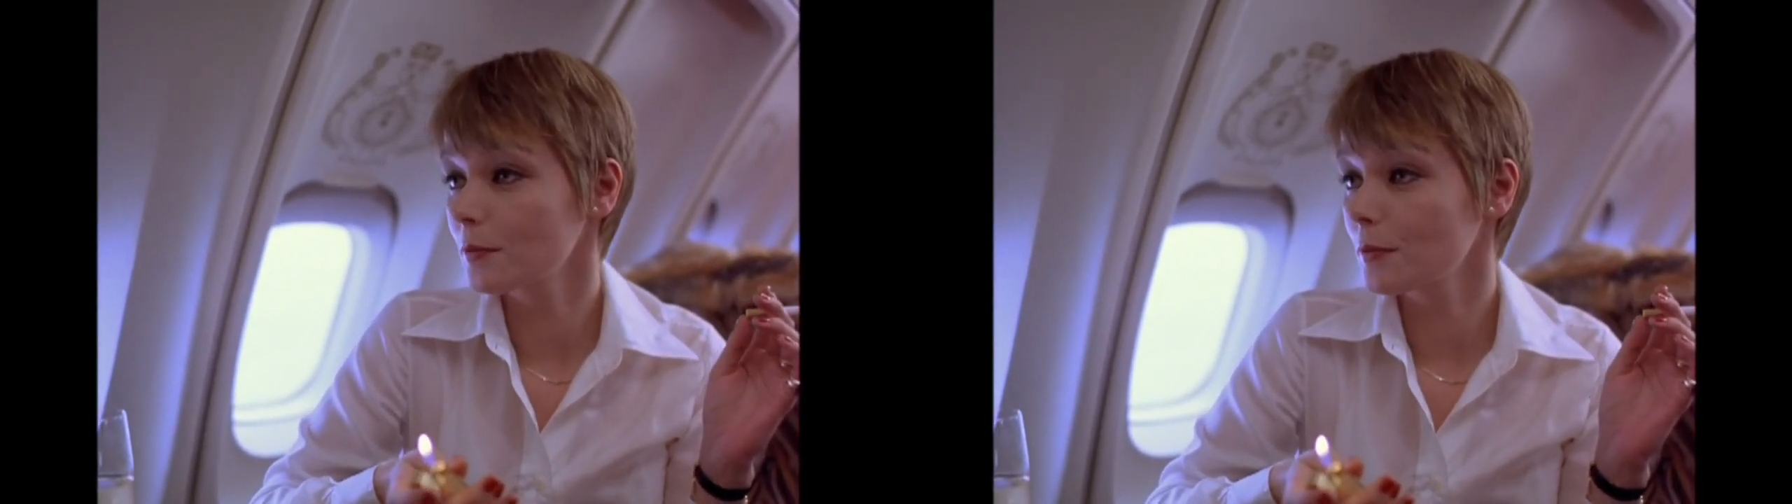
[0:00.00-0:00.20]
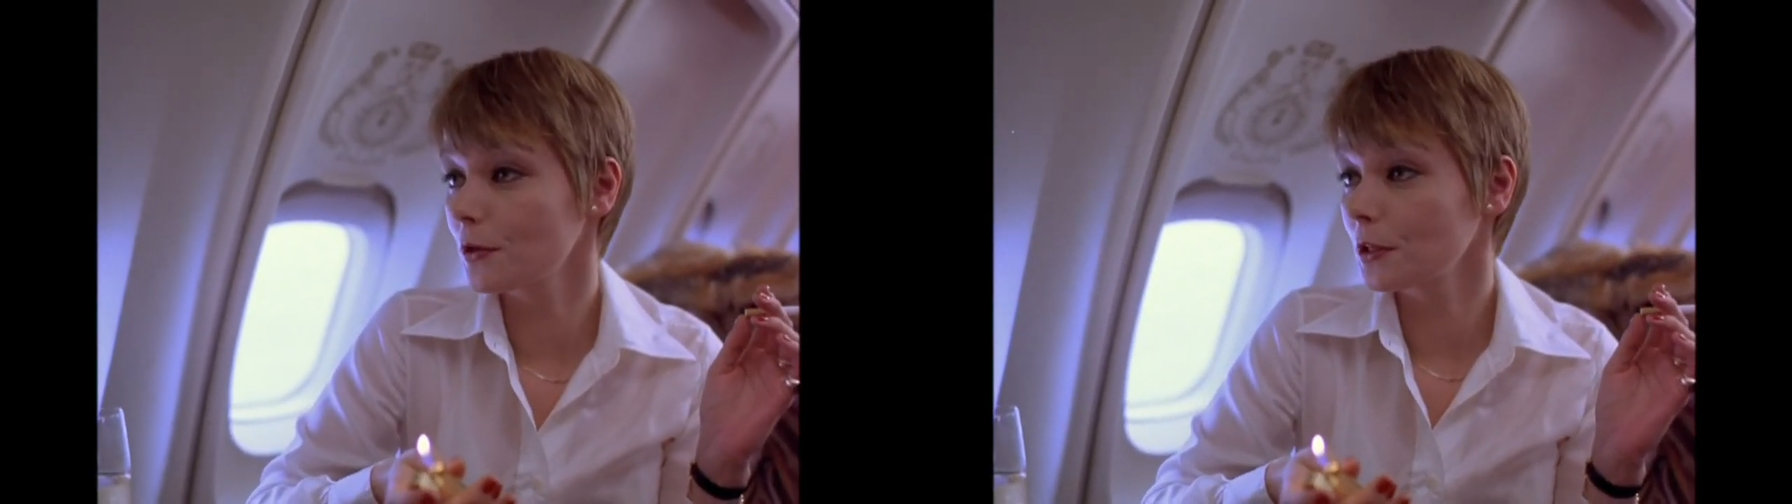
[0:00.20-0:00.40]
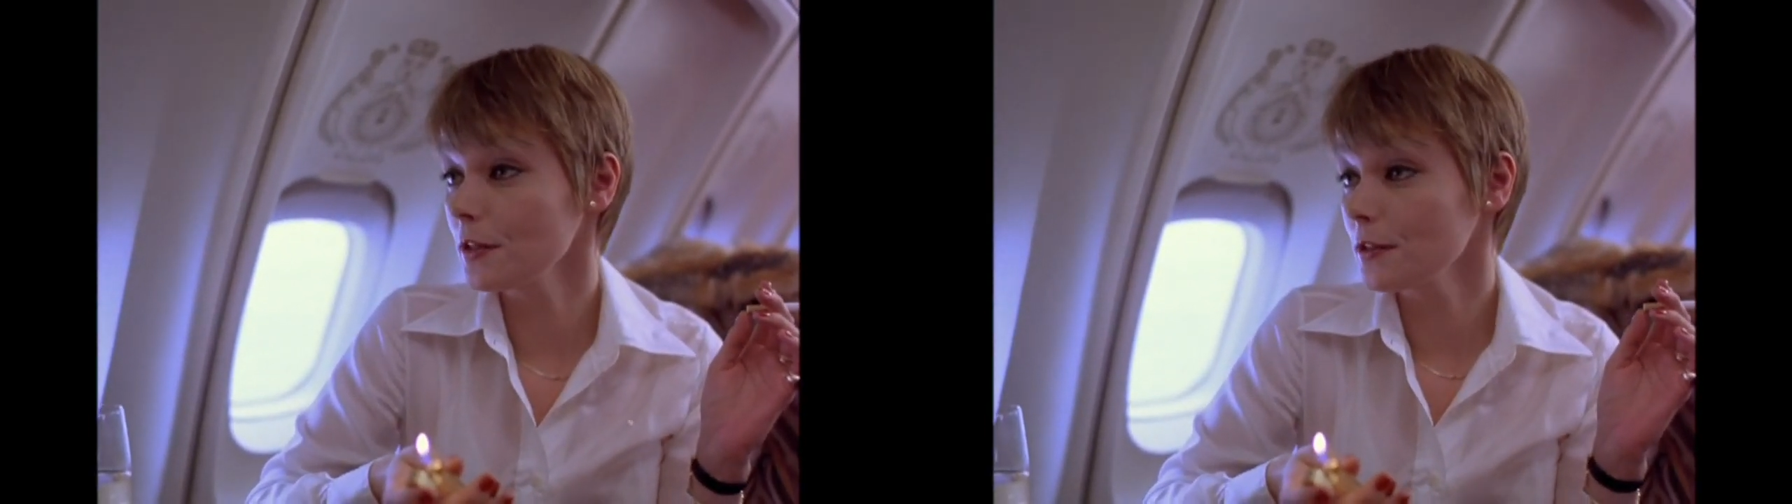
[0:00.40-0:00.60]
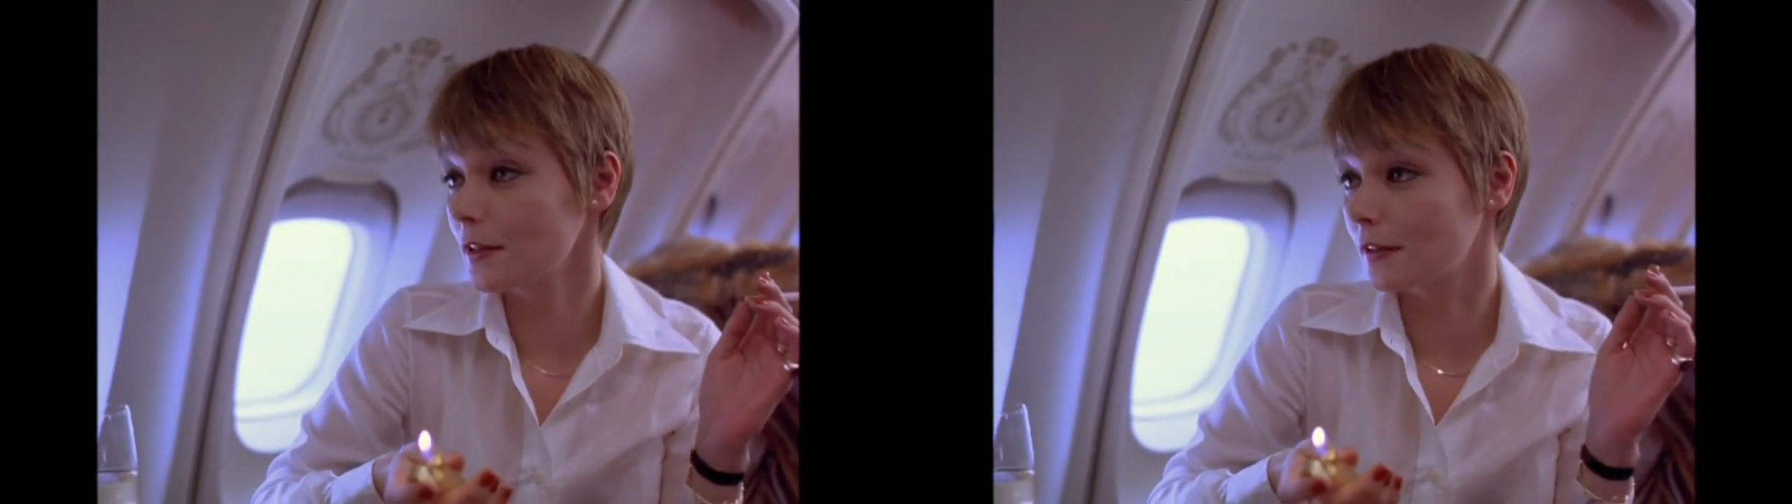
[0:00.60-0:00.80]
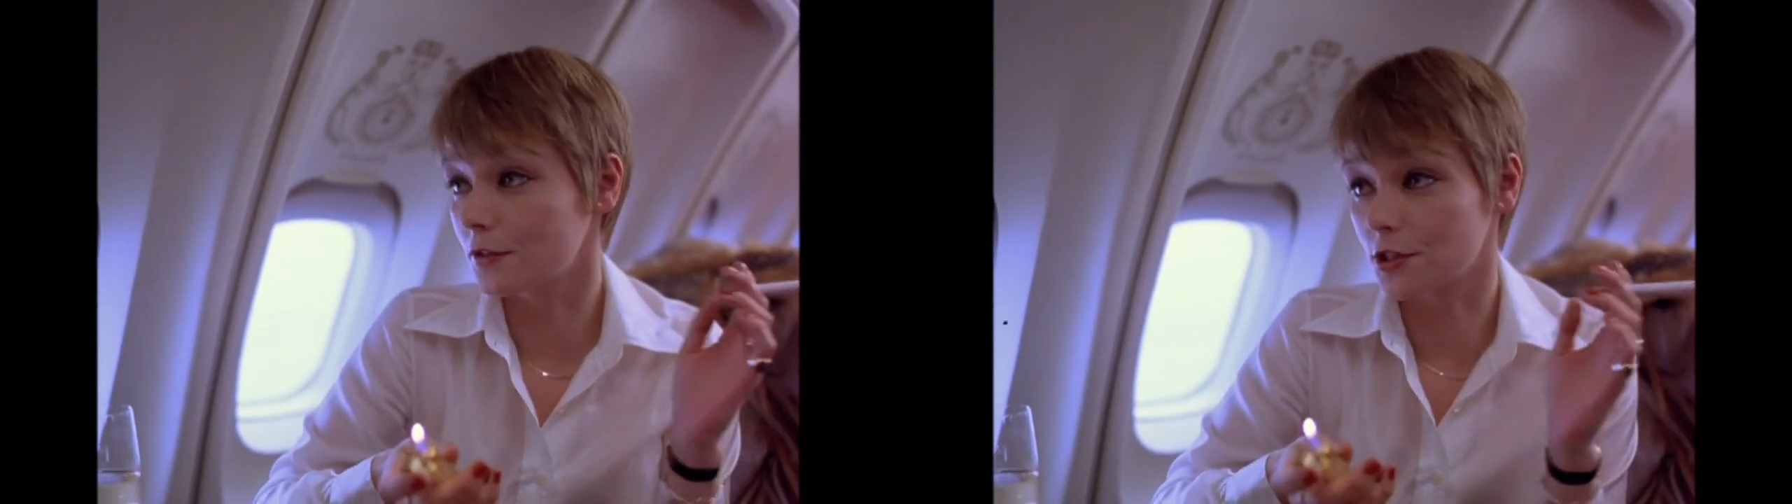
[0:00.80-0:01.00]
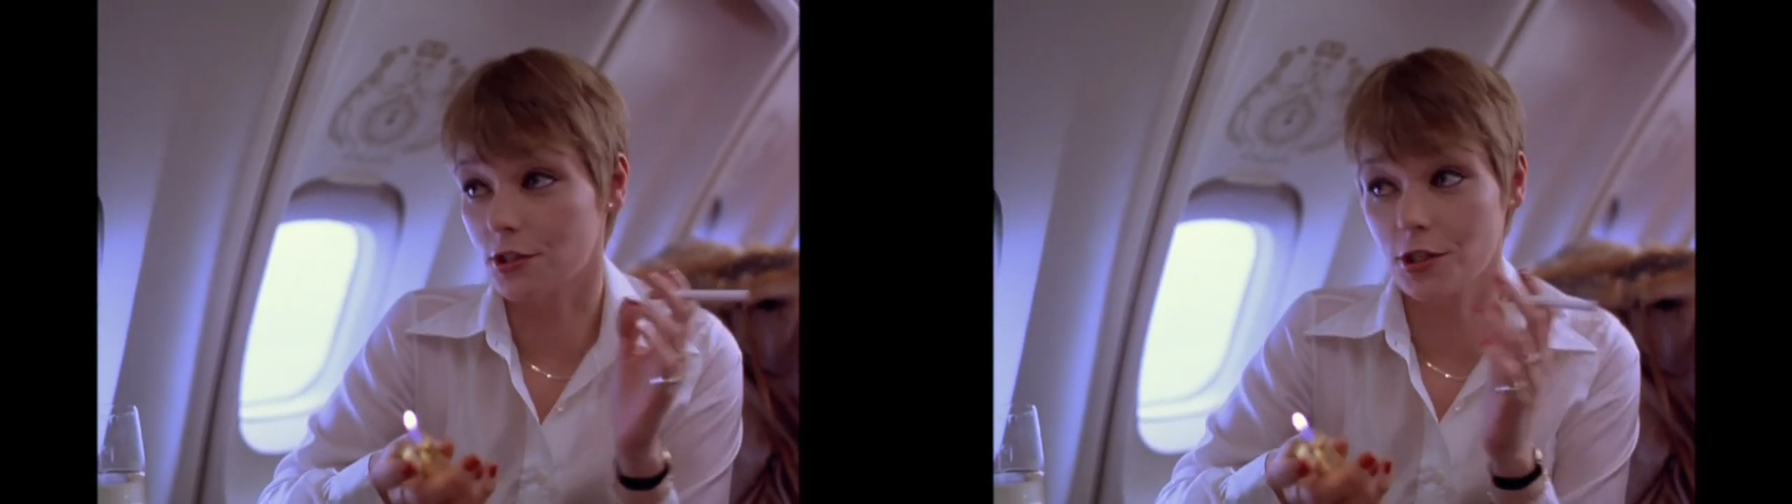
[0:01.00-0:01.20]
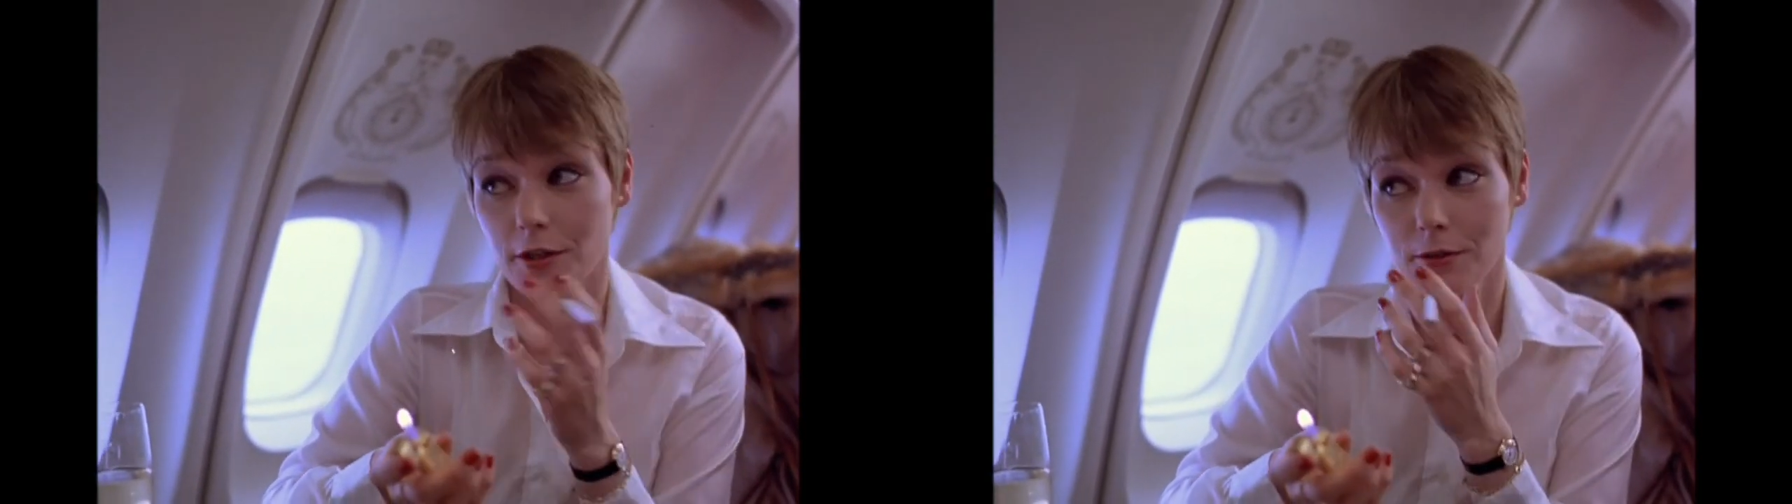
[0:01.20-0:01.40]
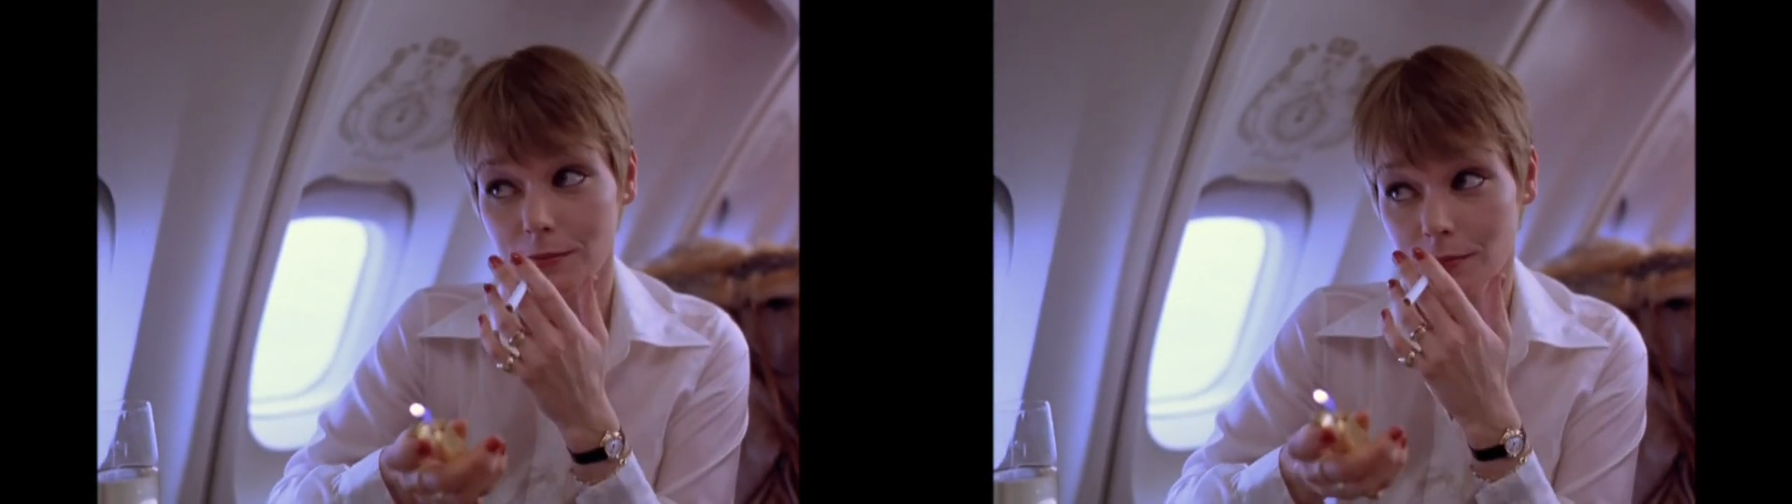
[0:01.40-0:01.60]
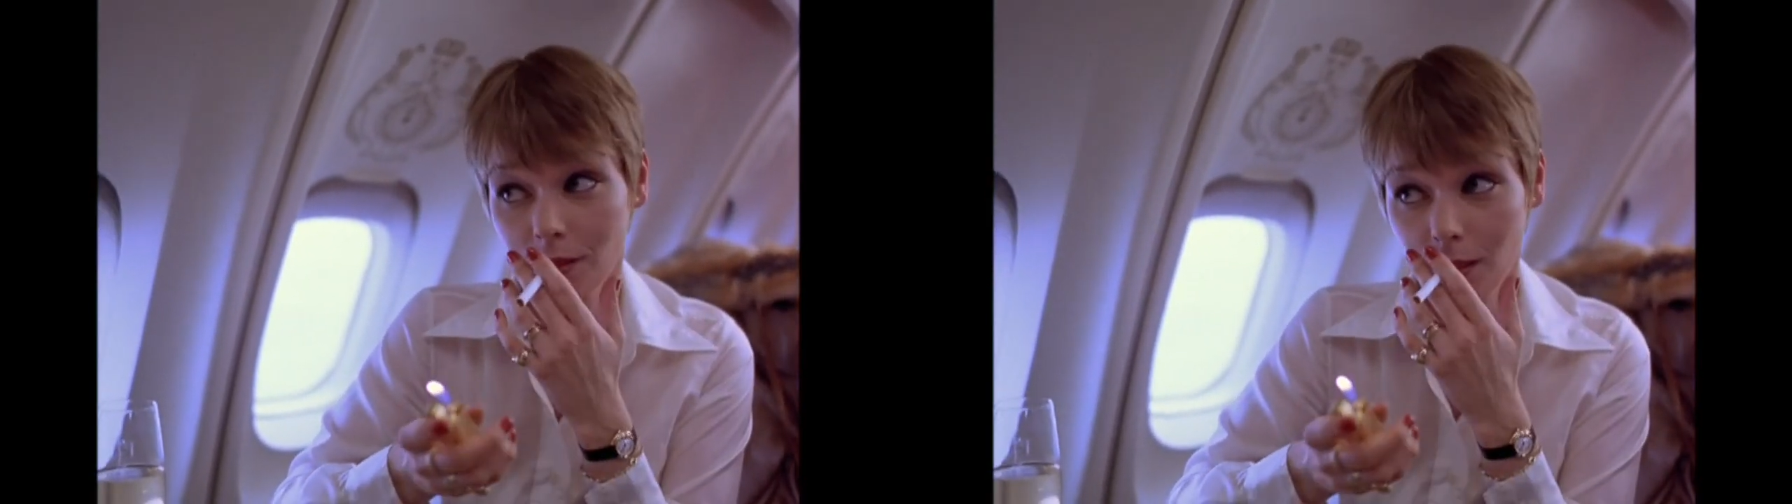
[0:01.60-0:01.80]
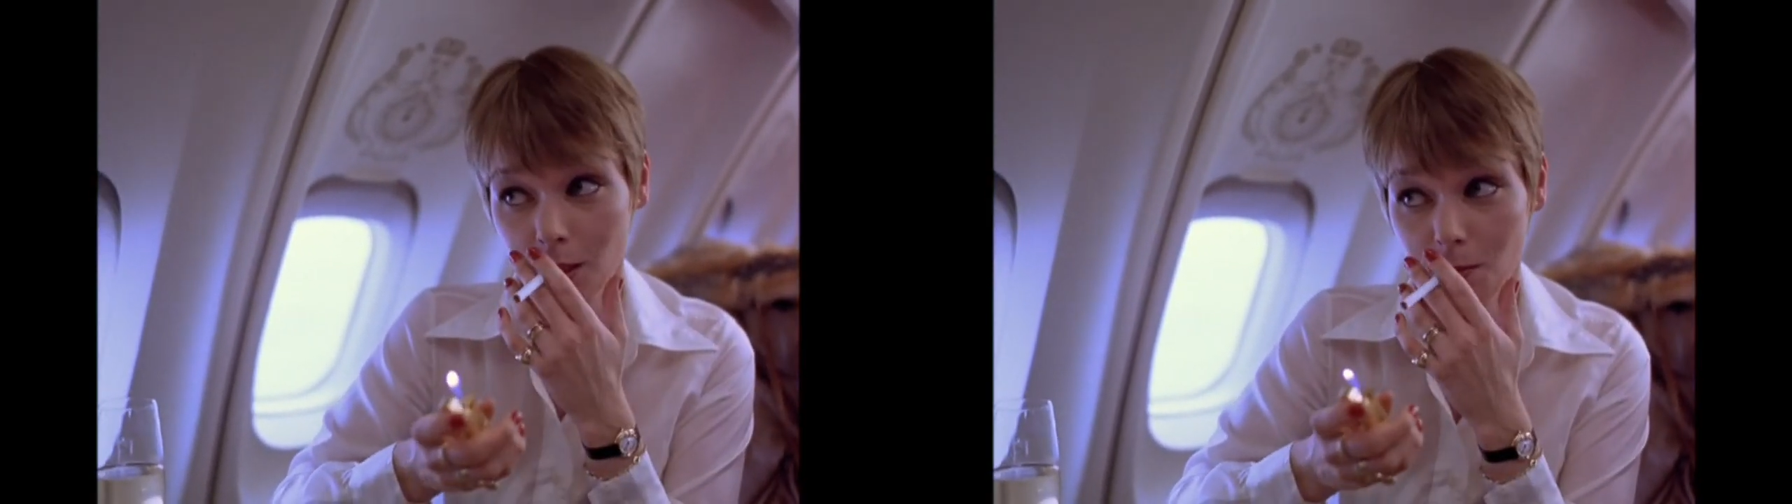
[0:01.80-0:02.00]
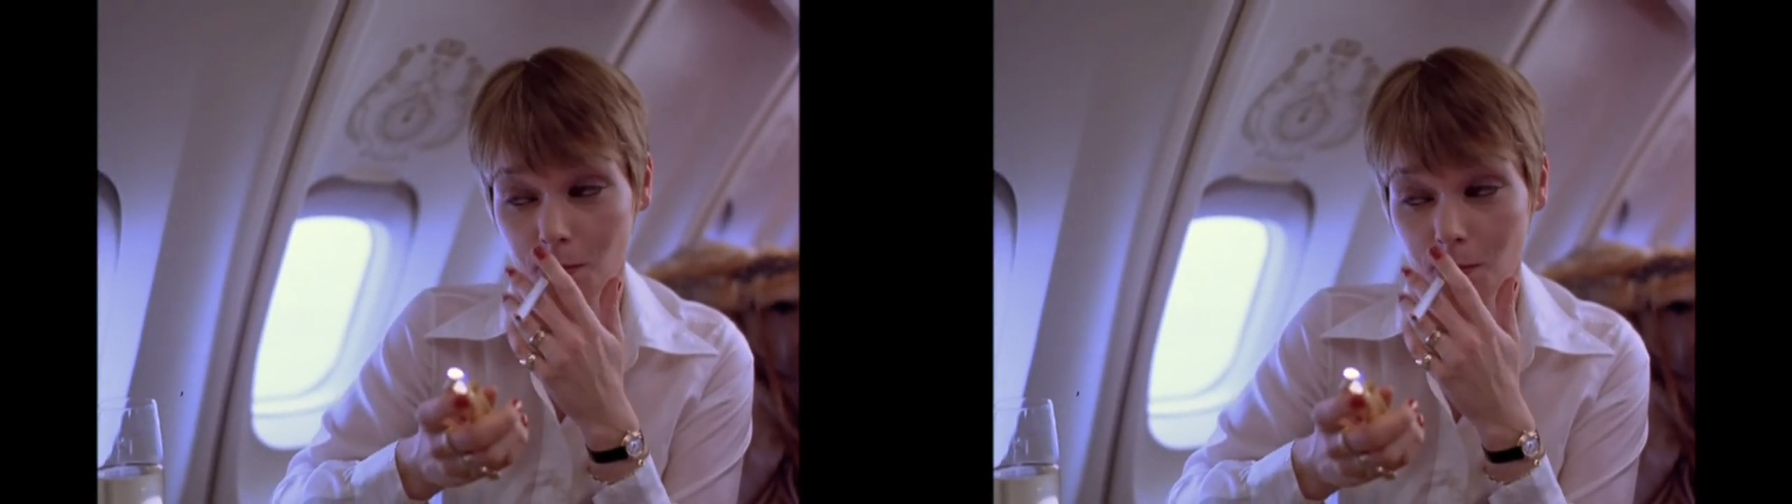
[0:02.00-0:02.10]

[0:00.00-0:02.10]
me on his television show... You'd